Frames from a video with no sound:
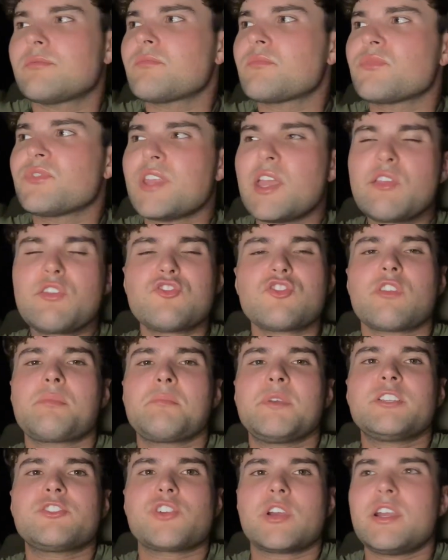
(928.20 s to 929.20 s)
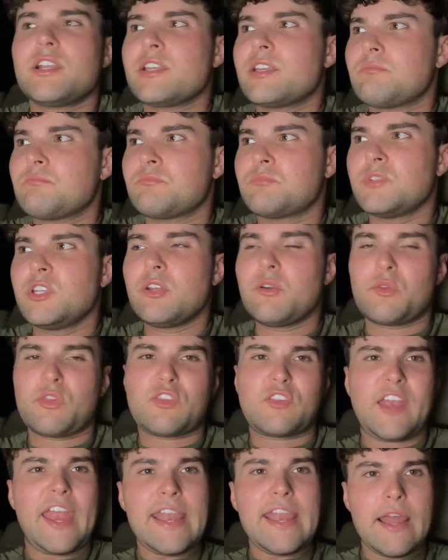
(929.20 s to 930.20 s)
That's just me trying to,
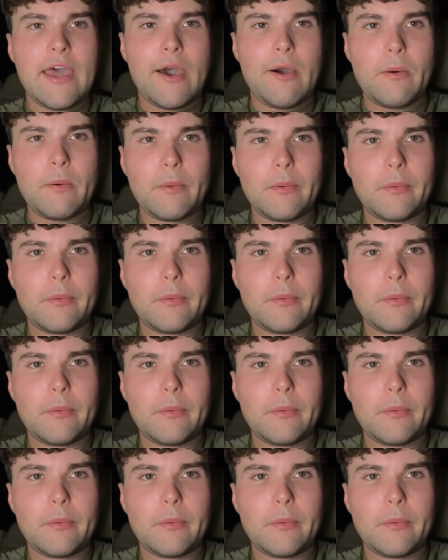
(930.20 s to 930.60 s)
stand out.